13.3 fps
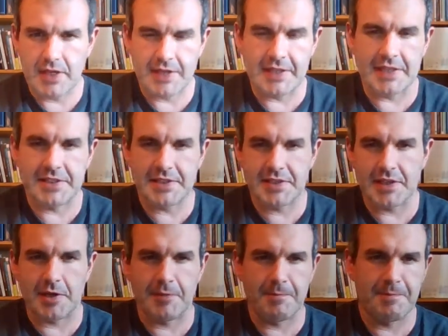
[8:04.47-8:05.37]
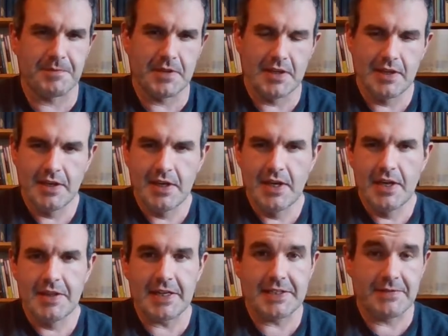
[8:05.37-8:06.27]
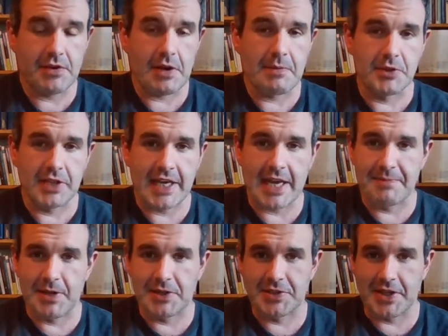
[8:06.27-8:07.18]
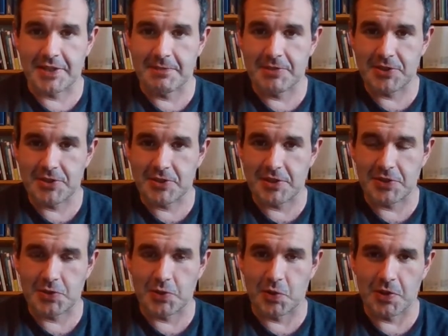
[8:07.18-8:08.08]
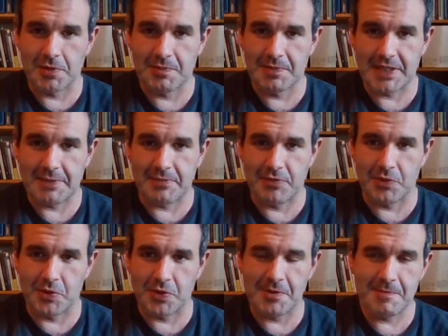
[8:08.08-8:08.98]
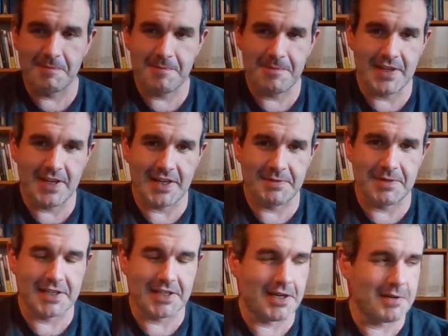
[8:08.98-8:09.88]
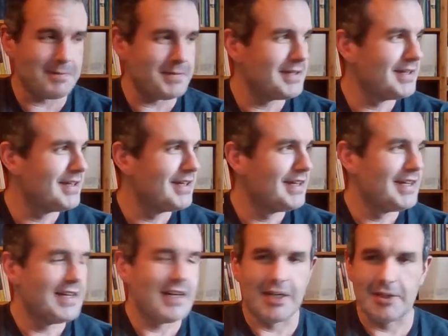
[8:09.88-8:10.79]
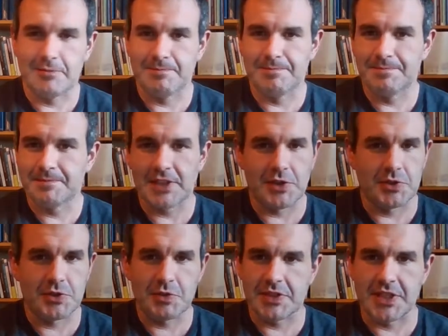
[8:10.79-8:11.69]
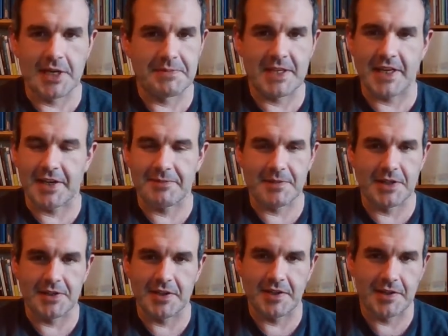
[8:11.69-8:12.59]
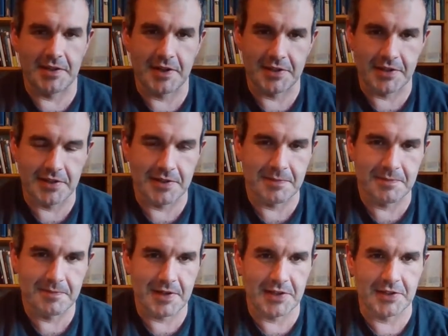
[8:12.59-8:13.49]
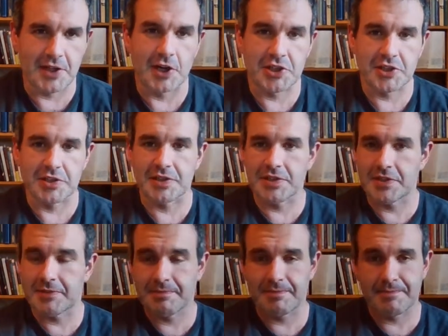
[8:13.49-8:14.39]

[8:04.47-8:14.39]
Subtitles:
And that's if you're able to camp outside the store the day before and pick it up. You know, three times that on the auctions.